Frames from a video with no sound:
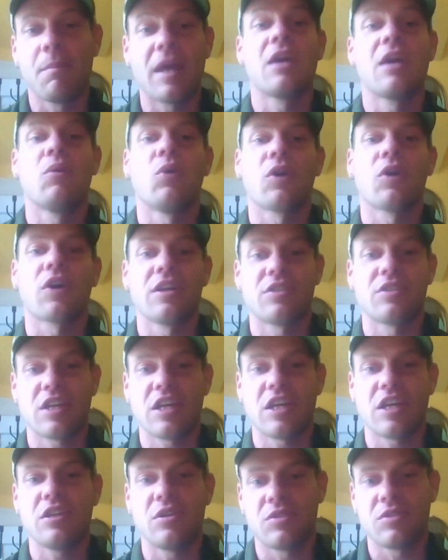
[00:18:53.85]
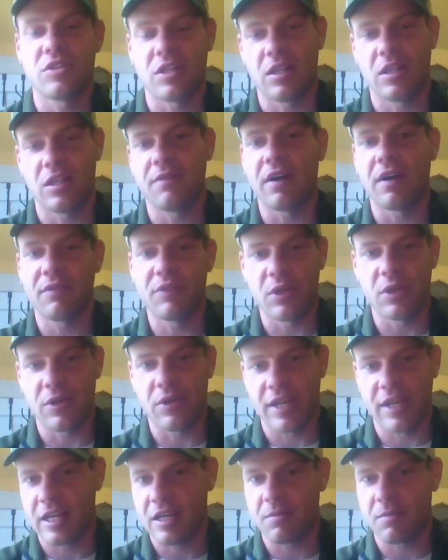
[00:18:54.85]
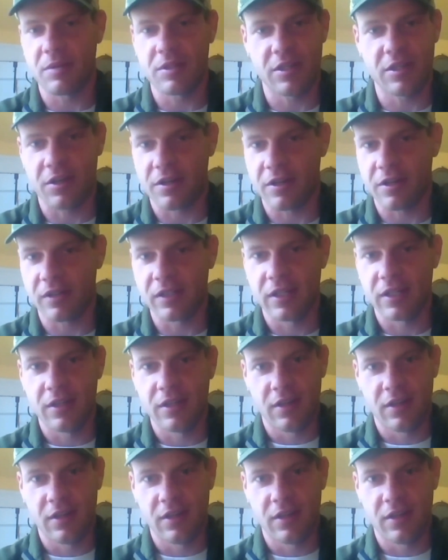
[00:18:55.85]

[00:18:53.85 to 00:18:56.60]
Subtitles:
and it will continue to live off the organic material